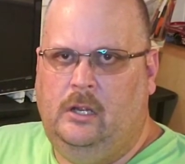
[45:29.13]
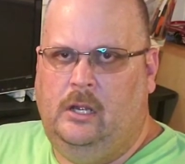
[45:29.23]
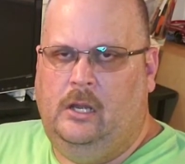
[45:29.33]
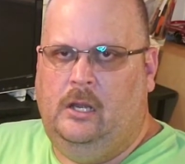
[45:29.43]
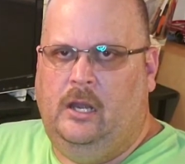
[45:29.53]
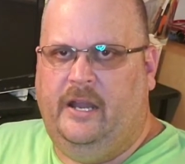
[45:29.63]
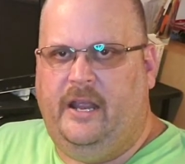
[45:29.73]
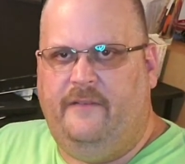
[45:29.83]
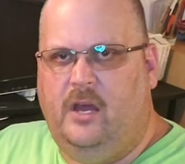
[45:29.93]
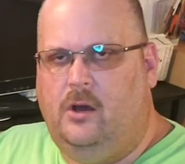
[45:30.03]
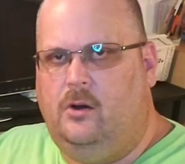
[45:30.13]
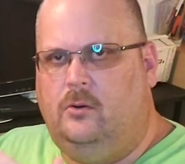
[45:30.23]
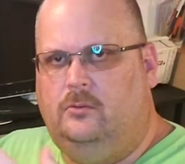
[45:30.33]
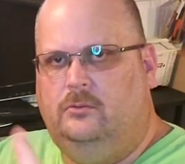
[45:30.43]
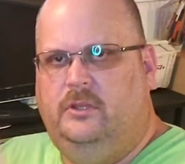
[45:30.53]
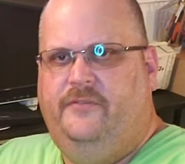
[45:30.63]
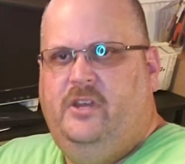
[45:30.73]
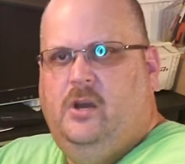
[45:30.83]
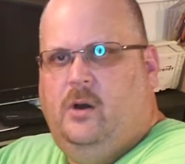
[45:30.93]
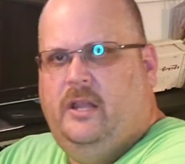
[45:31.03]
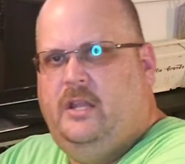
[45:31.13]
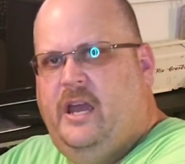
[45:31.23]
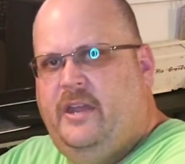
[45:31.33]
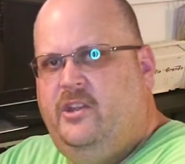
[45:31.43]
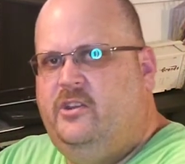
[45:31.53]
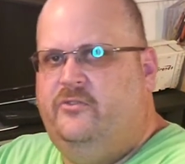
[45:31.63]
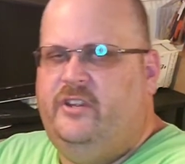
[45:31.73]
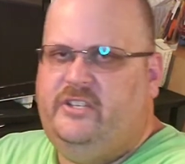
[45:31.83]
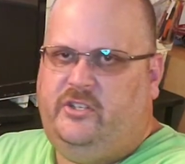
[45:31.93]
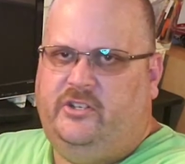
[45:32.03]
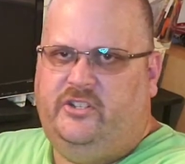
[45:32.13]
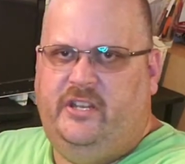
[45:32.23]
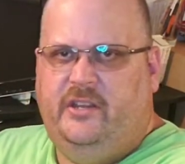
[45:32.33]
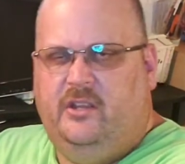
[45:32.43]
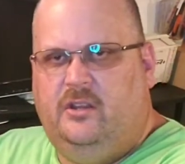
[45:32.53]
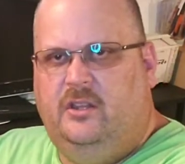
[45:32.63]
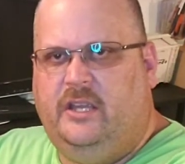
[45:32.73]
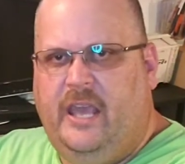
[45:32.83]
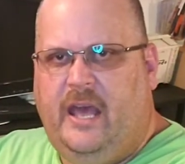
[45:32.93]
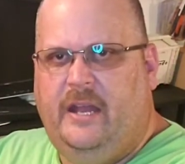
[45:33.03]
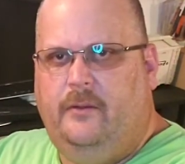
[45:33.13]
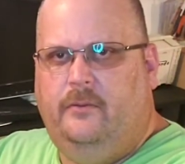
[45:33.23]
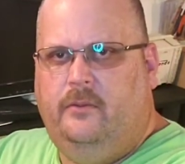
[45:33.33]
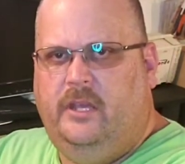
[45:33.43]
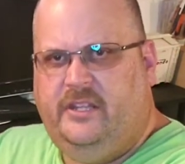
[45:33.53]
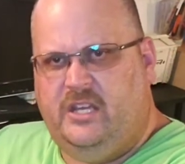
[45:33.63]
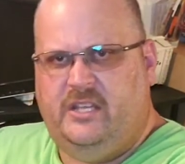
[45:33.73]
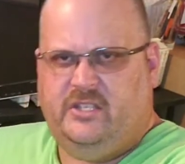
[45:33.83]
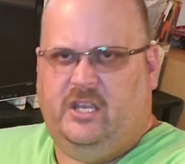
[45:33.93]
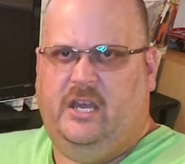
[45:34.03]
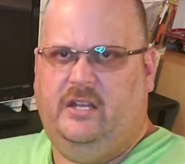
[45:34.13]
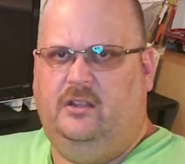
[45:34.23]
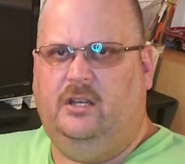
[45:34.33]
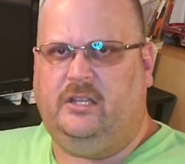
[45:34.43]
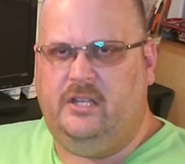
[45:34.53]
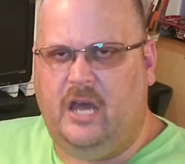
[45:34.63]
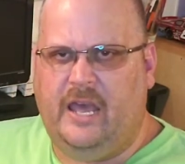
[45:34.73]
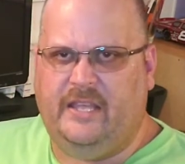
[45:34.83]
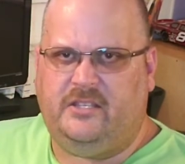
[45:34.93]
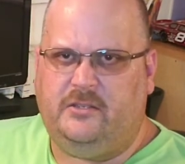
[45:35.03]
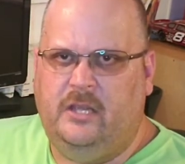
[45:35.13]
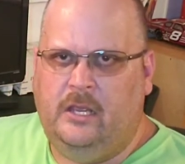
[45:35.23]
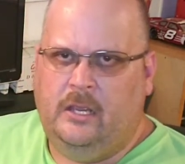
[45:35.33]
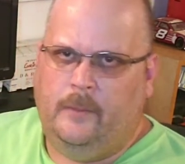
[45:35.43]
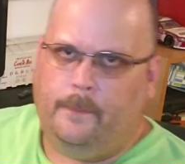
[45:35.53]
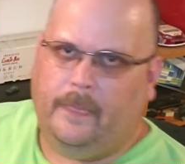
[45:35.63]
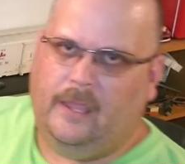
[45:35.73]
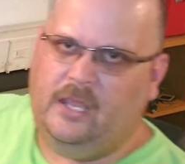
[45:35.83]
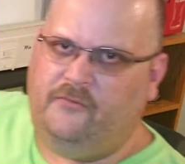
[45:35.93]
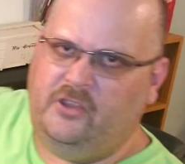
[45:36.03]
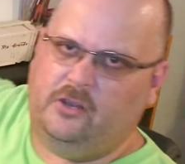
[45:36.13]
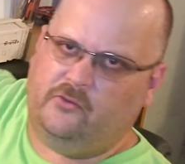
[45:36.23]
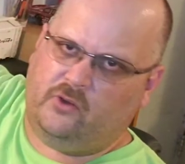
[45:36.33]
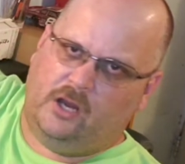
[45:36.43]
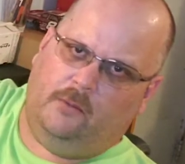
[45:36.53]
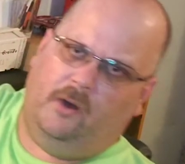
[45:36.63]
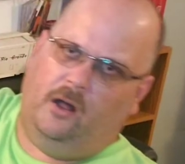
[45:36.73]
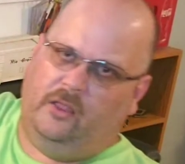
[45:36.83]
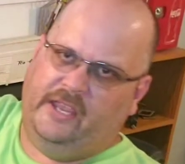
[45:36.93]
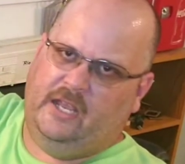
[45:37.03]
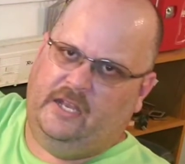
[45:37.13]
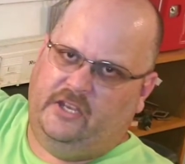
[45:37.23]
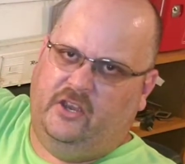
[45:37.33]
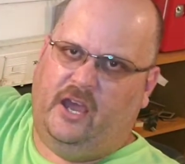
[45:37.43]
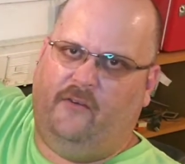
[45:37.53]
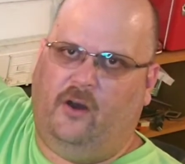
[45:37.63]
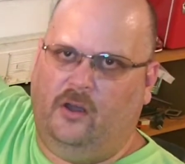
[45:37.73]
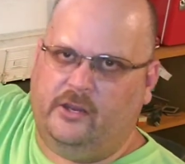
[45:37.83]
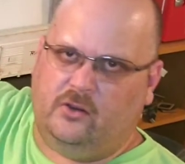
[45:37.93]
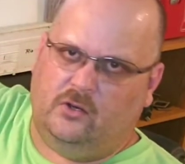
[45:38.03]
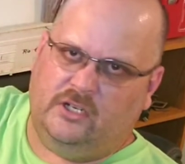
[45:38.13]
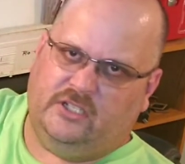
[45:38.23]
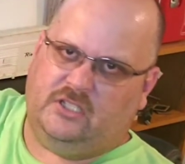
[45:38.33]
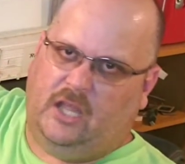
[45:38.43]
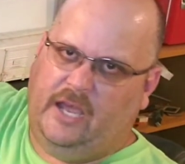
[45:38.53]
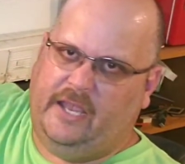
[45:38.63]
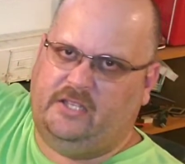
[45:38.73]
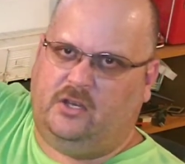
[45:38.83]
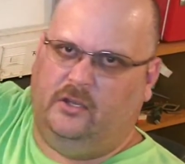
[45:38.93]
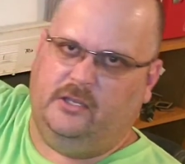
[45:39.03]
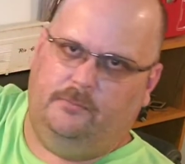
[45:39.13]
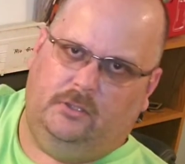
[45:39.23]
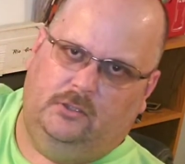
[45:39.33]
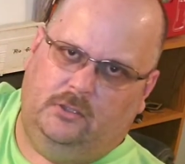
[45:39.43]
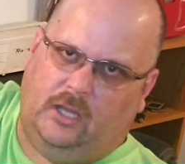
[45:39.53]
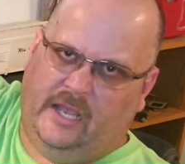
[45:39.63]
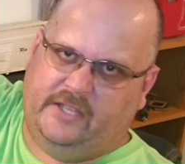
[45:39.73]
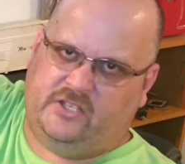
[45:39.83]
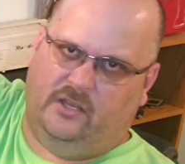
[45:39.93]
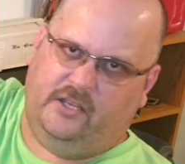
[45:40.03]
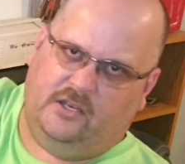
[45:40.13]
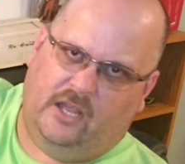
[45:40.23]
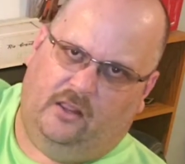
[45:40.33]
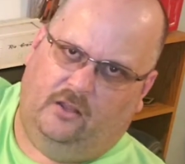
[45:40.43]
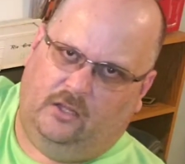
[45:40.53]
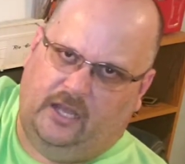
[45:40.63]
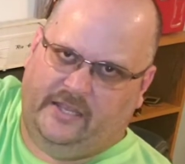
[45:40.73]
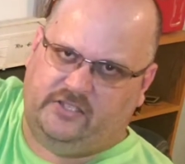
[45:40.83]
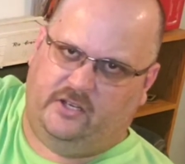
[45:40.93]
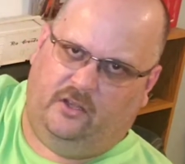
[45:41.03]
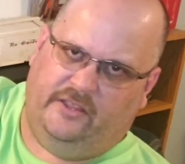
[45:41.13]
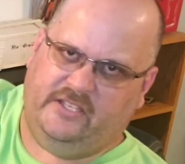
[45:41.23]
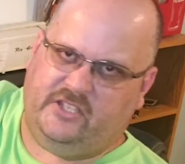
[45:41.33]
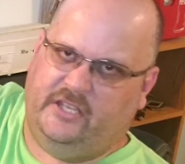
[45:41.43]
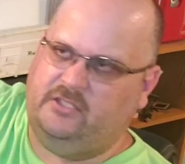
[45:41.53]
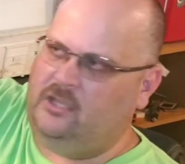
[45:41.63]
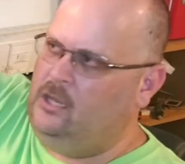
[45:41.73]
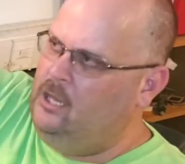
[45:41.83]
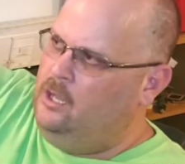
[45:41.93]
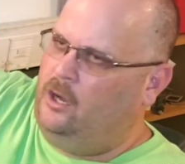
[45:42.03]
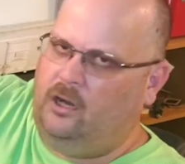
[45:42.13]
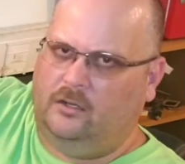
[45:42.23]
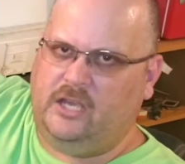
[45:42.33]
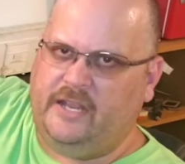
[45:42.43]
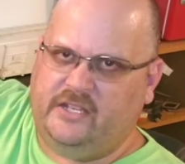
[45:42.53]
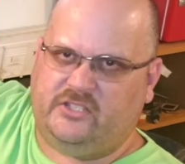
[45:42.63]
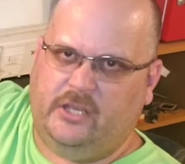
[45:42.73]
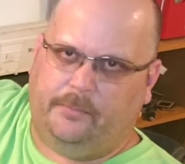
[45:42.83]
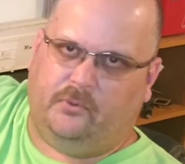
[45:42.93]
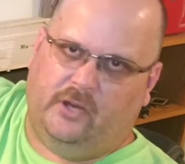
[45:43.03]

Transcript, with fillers: And I know if you go online, you can research it, you can look at it. It does kind of look nice if you can run them all in and you have all your orange lines, all your blue lines, all your yellow lines, and all these things all kind of separated.